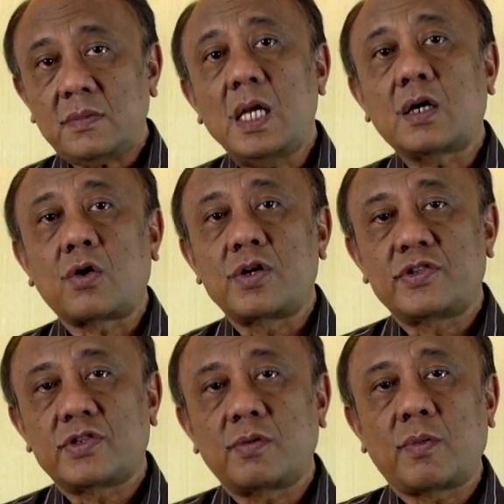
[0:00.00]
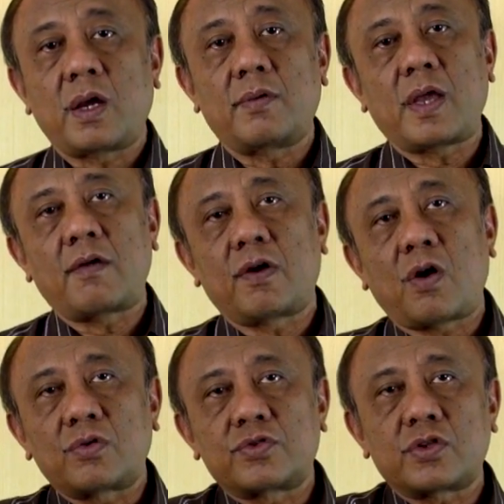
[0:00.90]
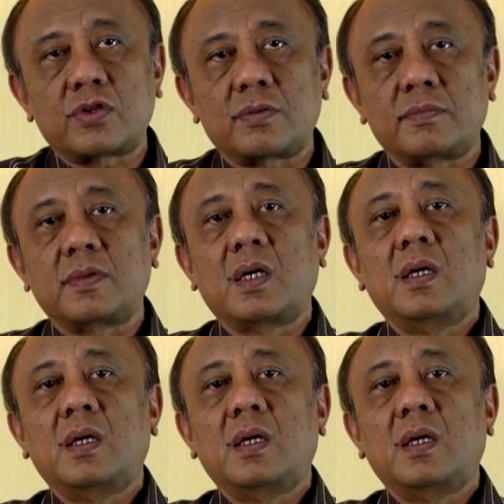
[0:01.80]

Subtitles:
A condition where we have a long-term